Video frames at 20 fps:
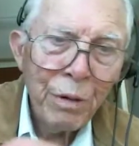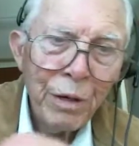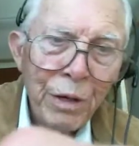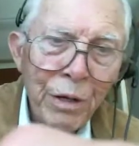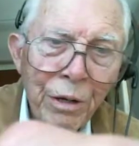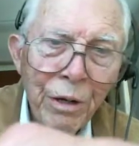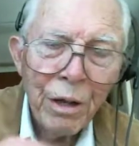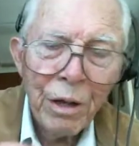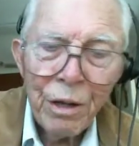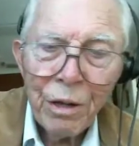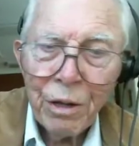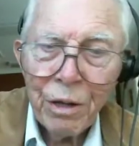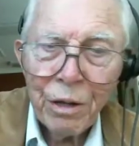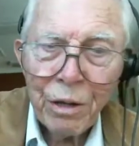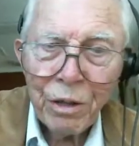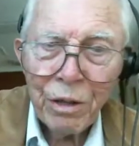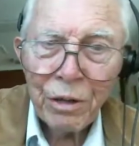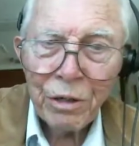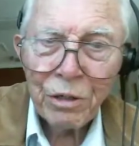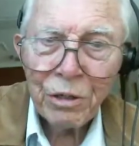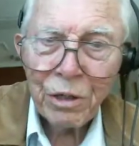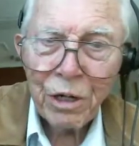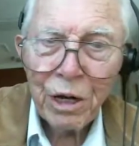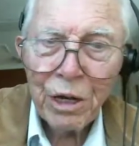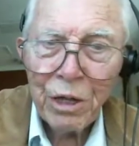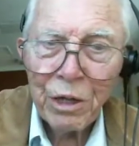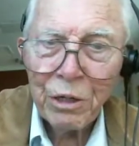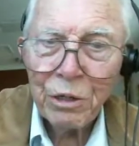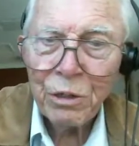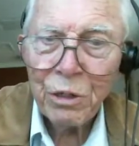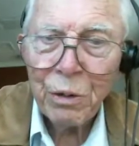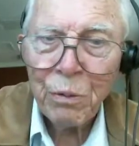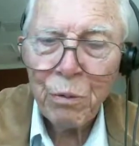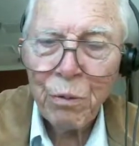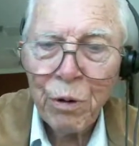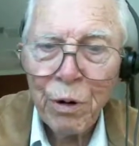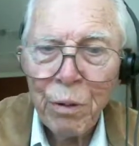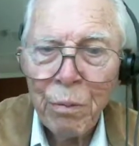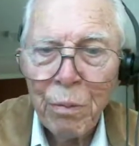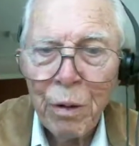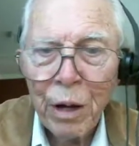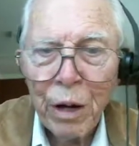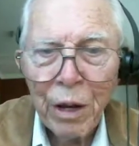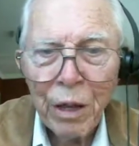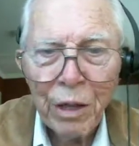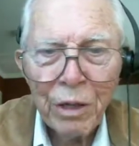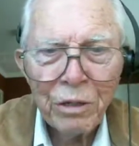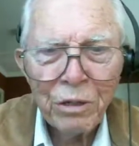and it's clean somewhere in the body.